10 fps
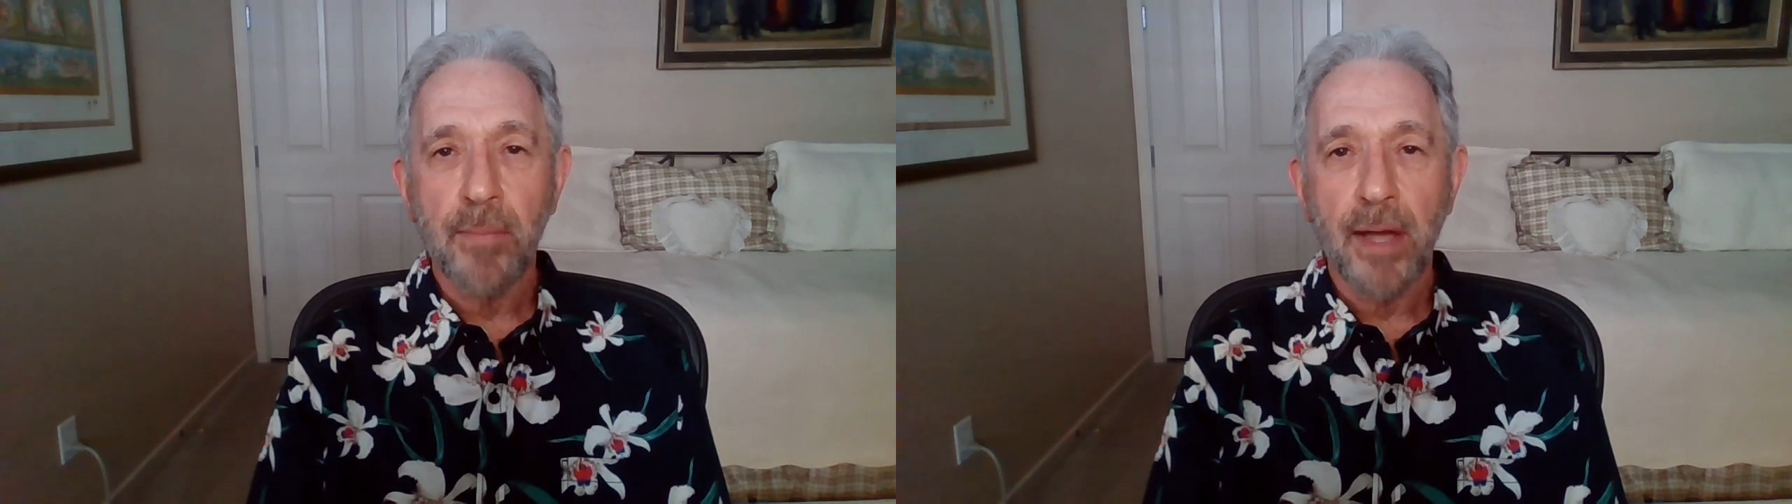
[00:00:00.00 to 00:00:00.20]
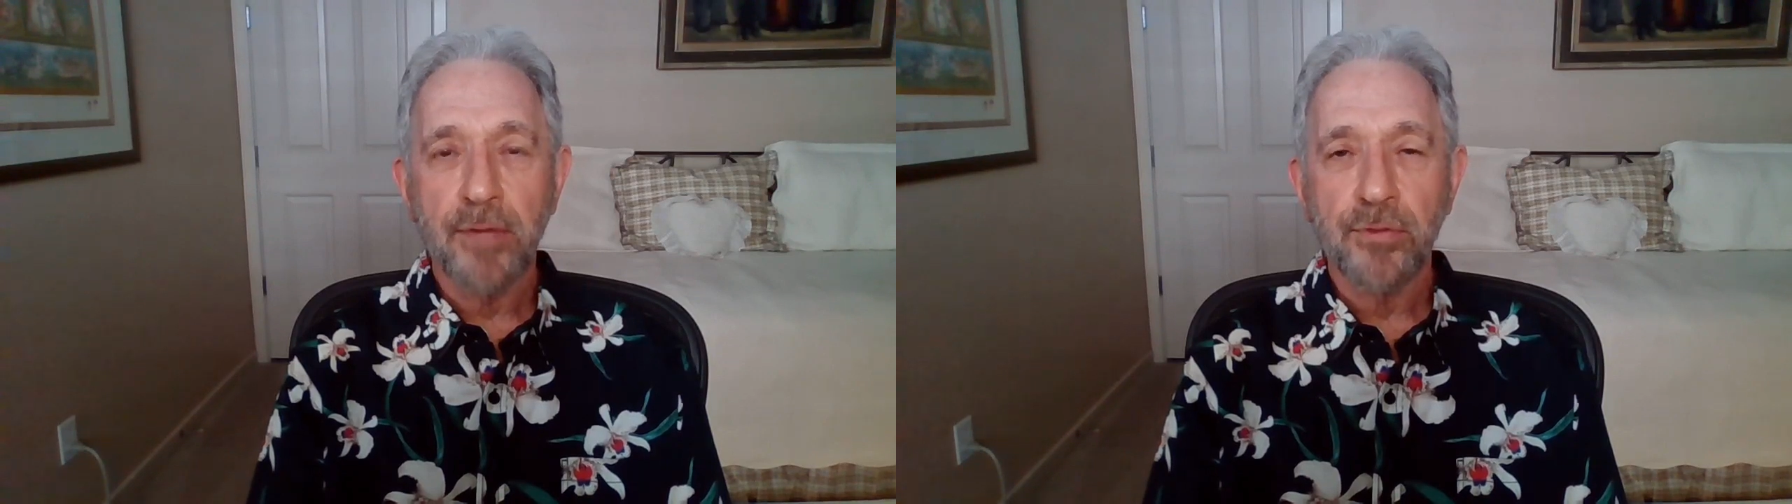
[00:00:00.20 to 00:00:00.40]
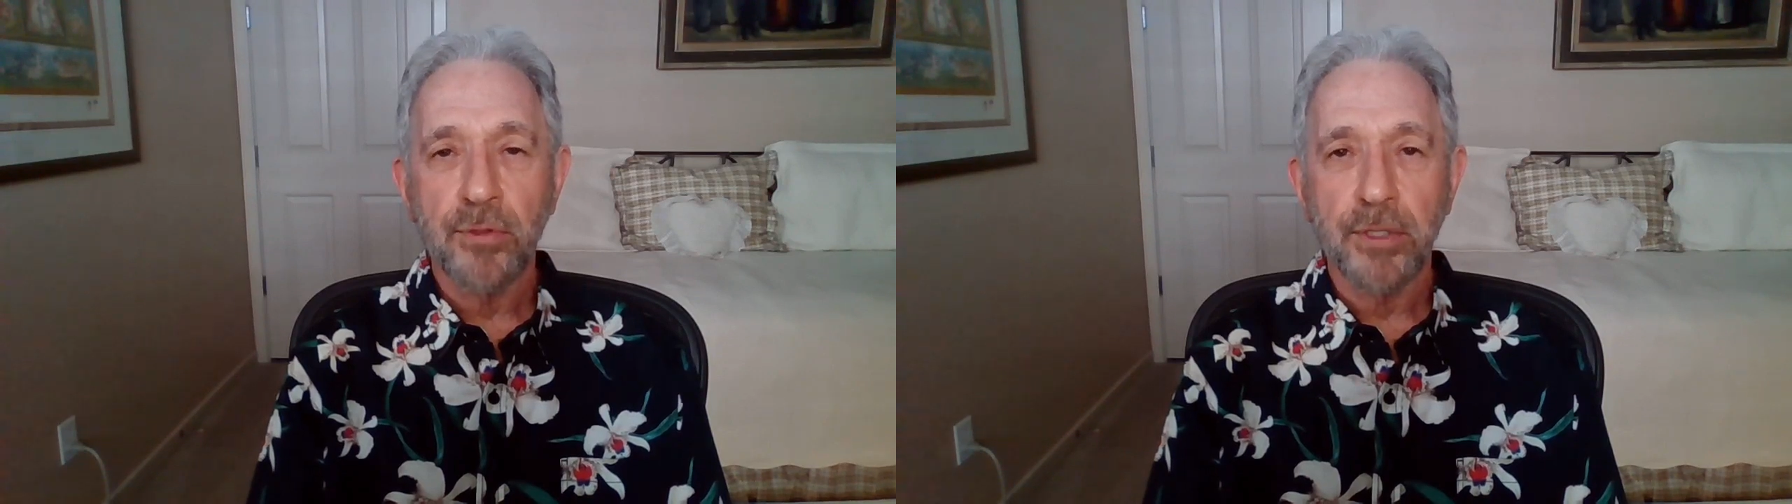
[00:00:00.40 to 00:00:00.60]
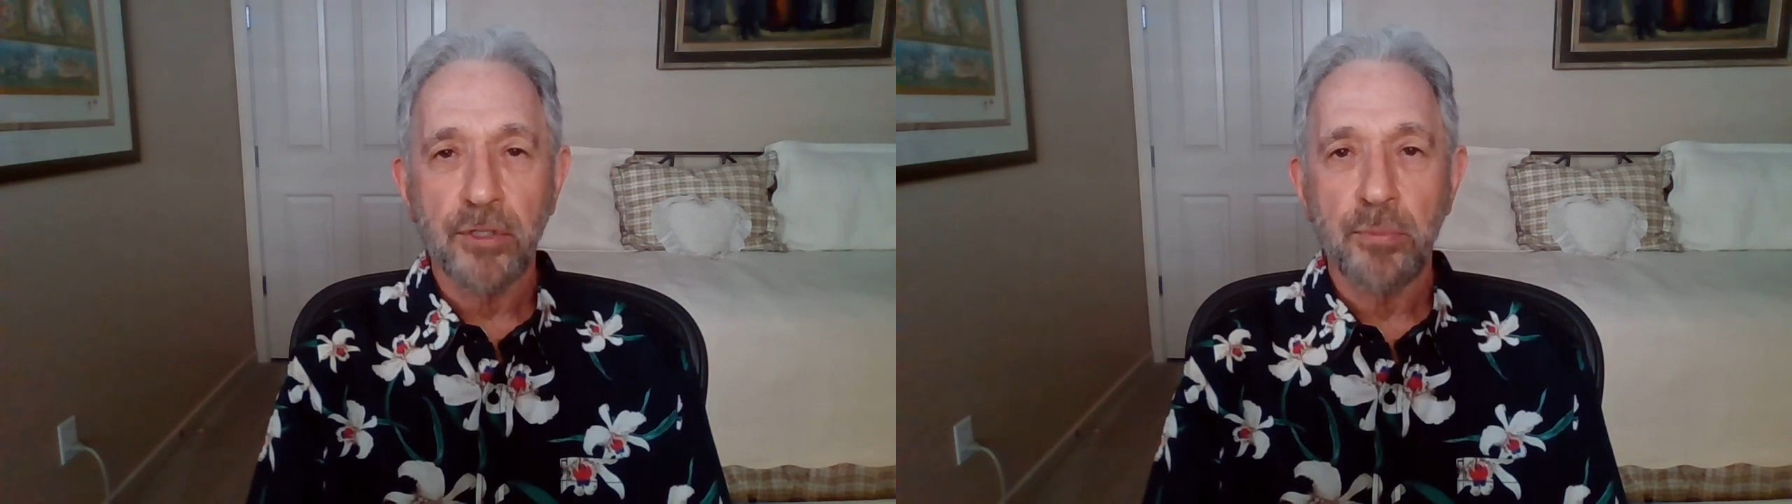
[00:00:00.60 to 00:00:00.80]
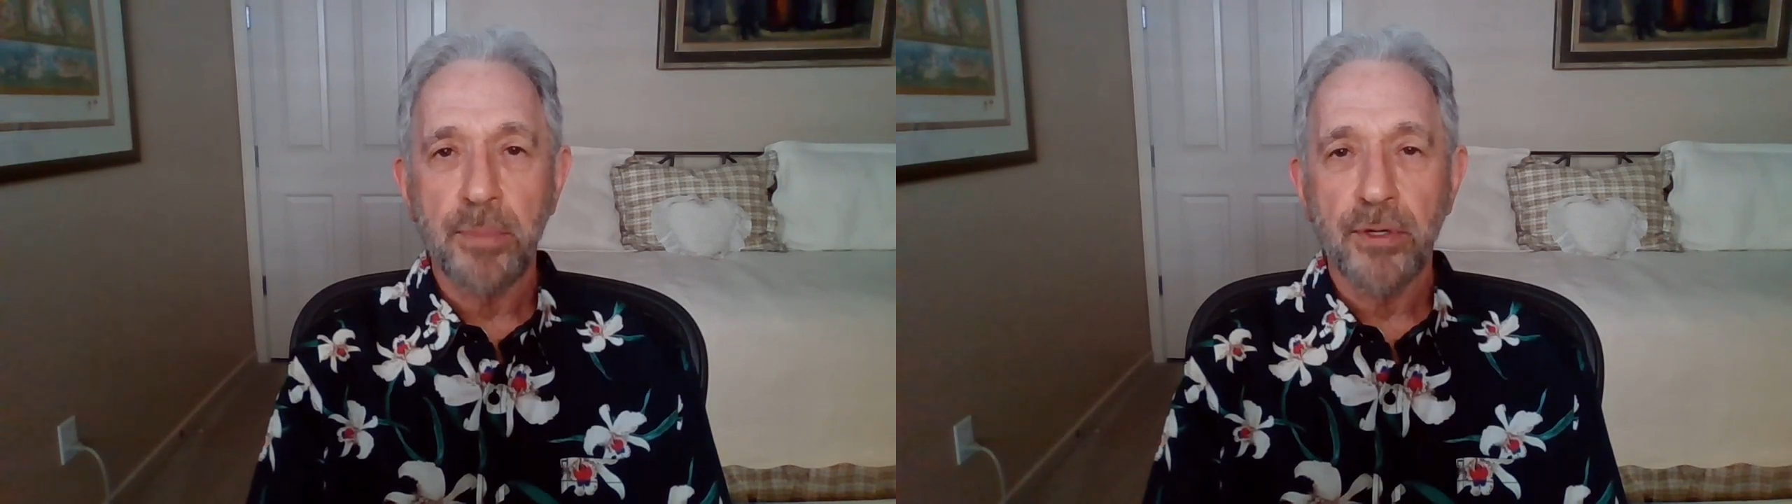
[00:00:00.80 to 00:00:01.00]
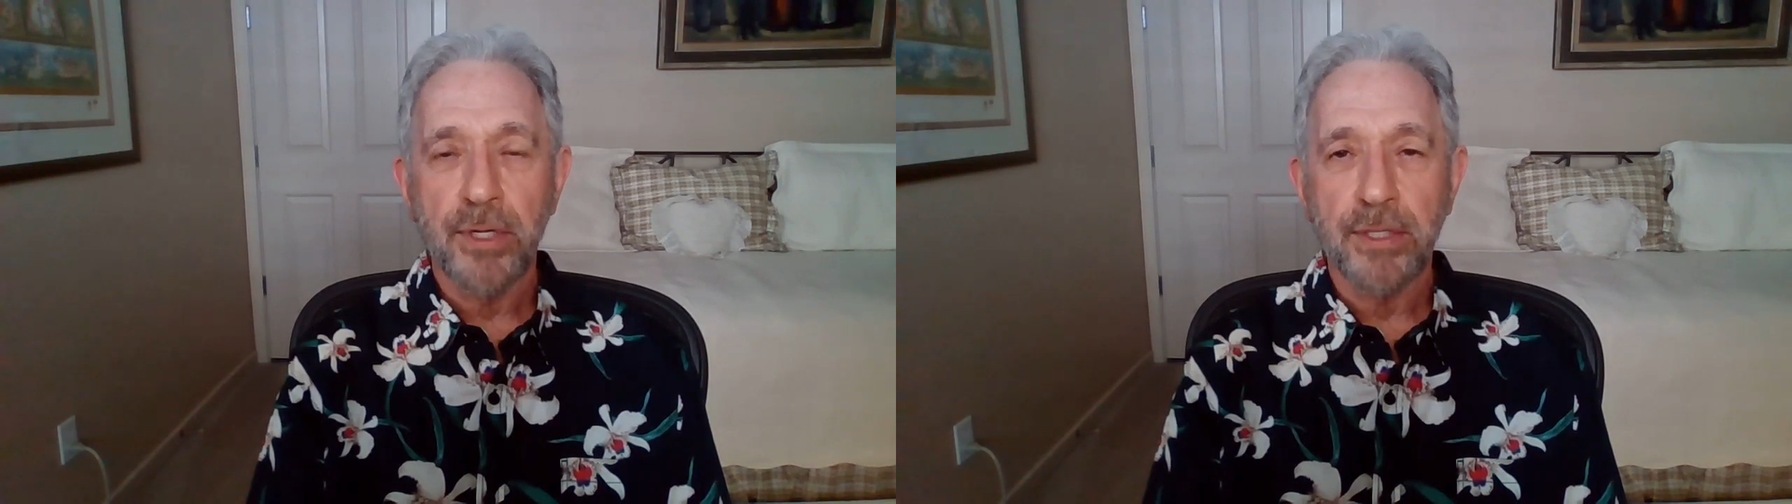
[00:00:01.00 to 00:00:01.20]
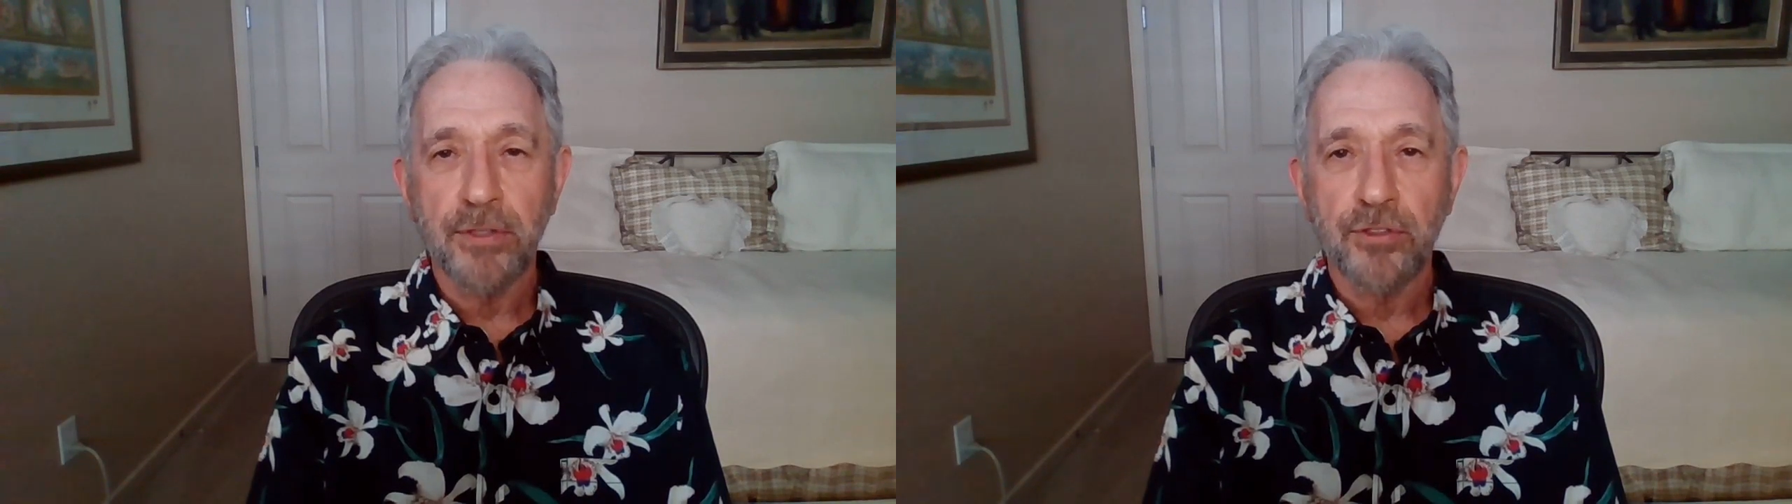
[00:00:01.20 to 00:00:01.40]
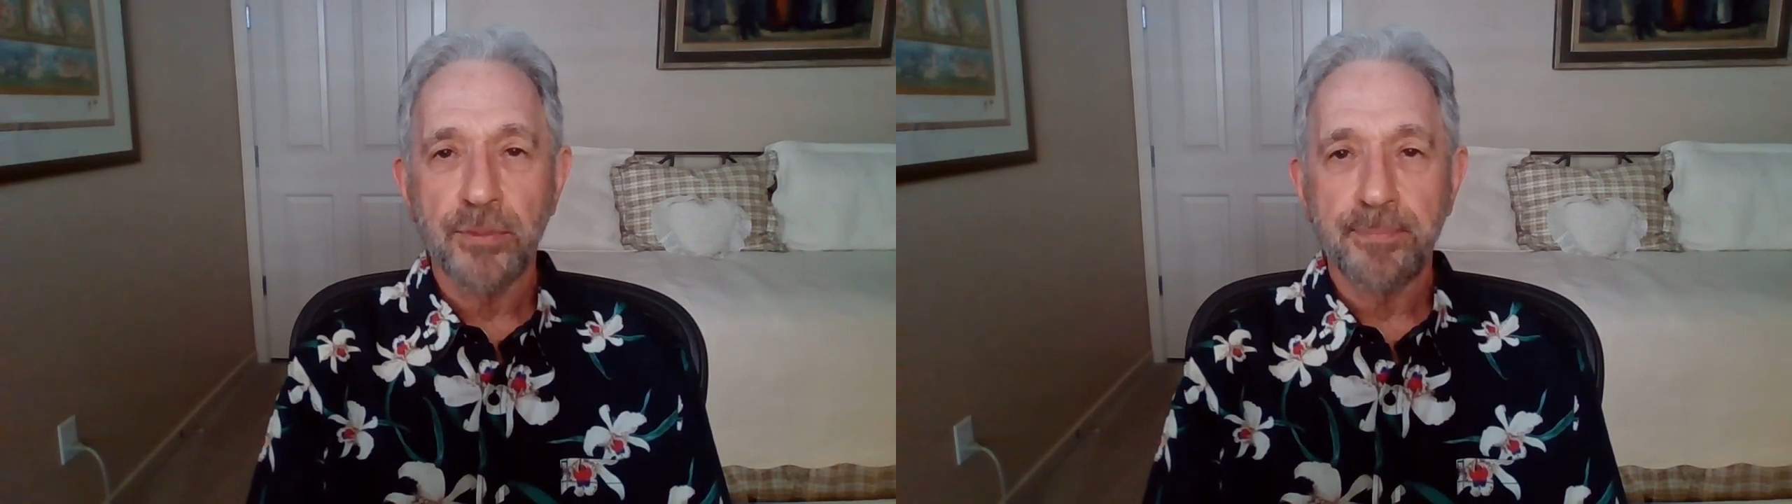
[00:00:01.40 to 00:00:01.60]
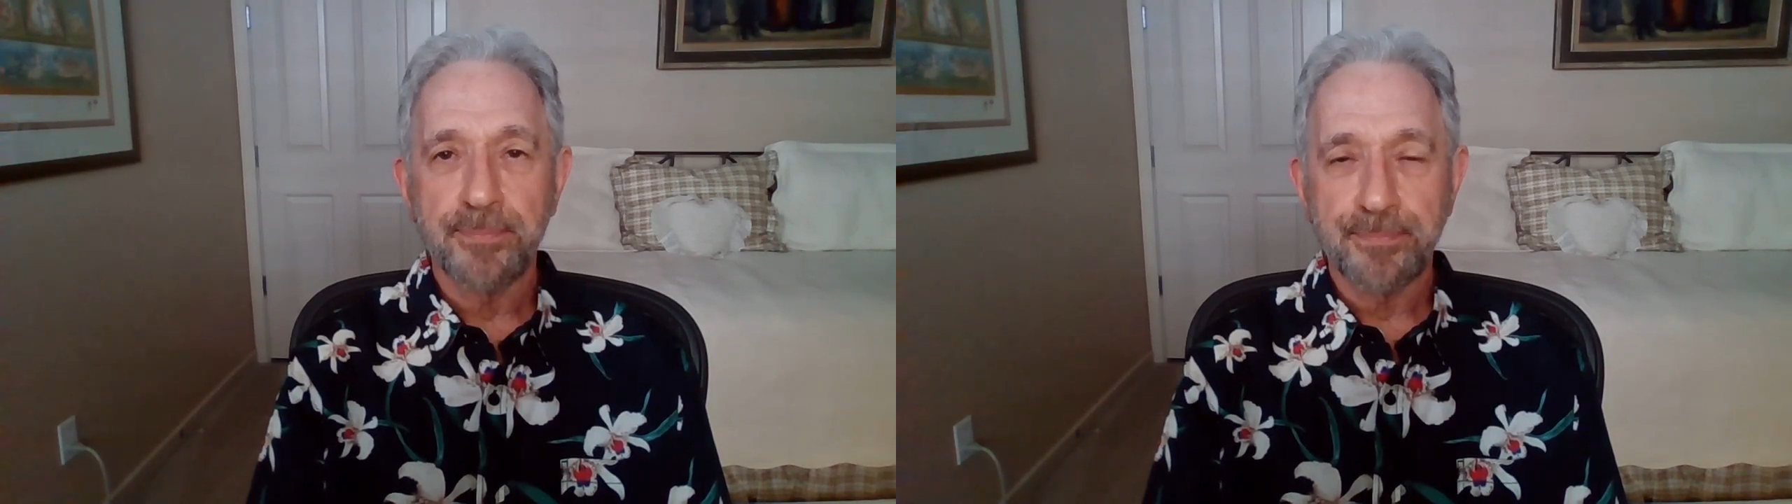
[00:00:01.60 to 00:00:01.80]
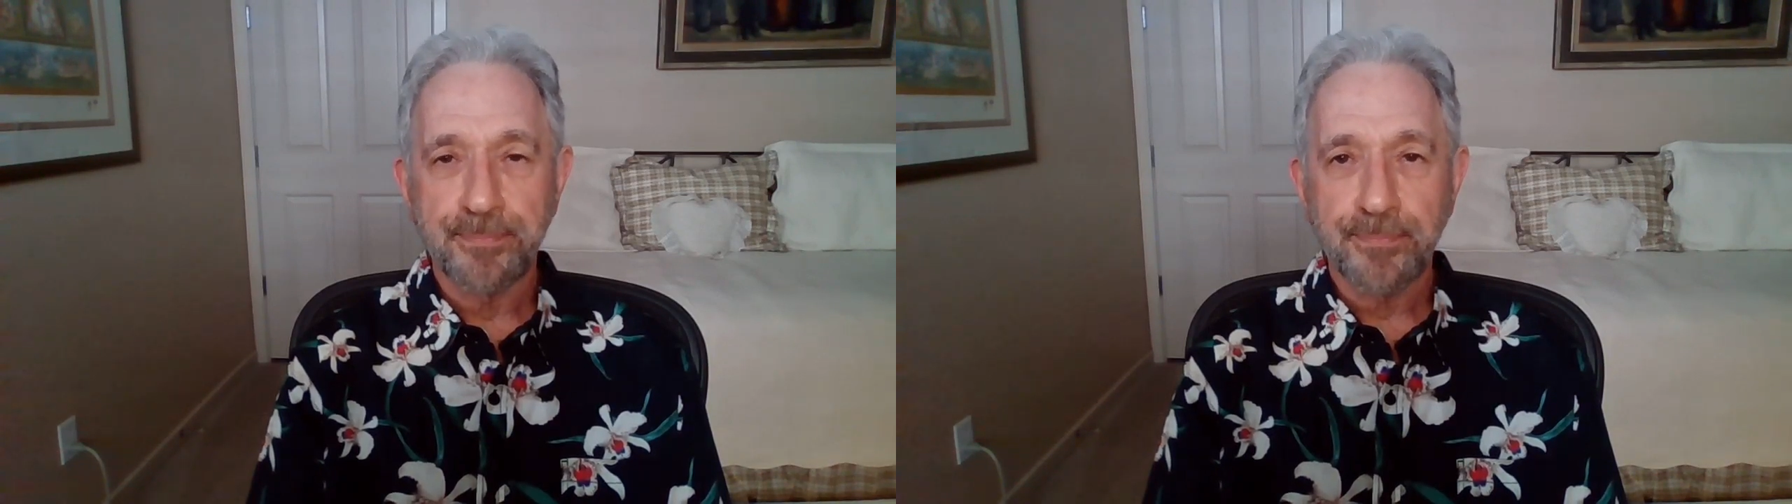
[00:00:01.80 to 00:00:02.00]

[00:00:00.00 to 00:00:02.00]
mindful experience.